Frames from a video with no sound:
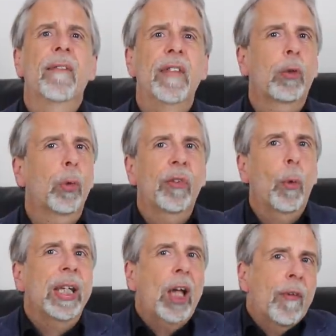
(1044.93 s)
This was
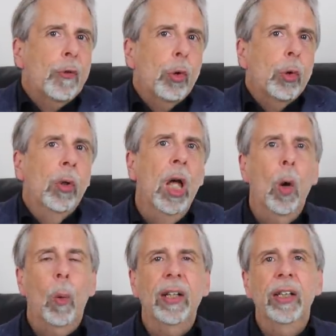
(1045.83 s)
the week after all
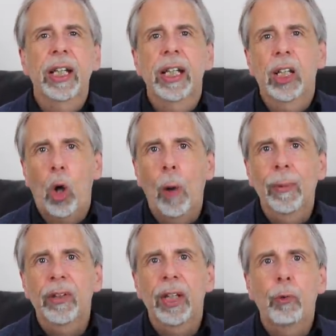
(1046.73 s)
when the
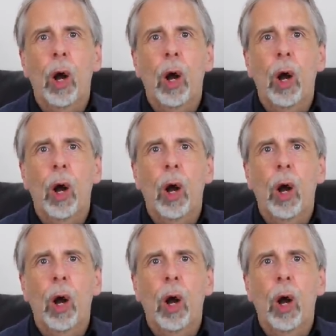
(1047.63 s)
comedy